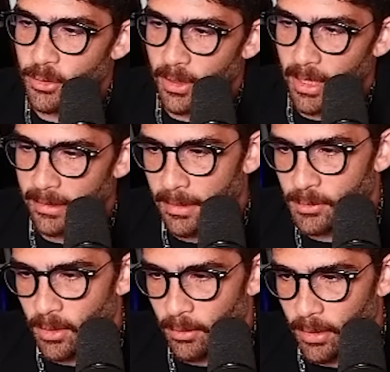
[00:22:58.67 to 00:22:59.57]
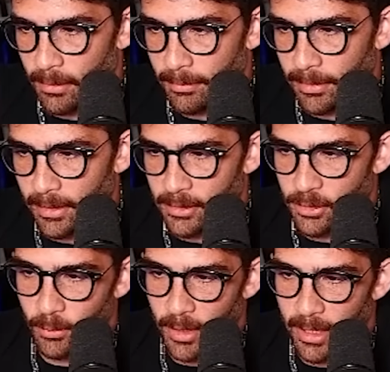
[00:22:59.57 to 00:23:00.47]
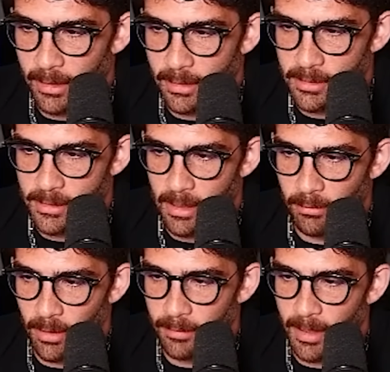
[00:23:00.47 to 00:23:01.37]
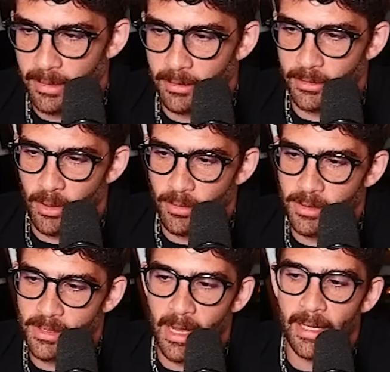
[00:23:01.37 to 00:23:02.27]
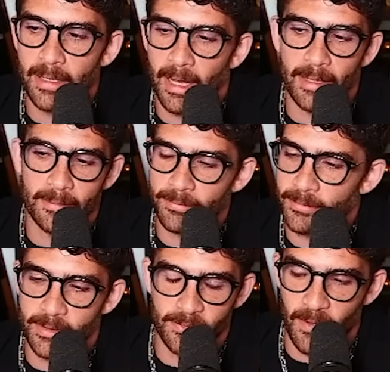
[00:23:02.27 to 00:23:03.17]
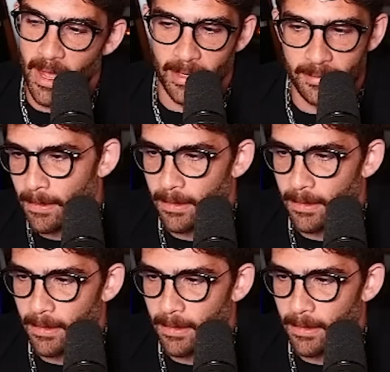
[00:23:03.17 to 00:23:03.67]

you get? Them's want to win, but in a certain way because they run by their donors. I, I, it's fine.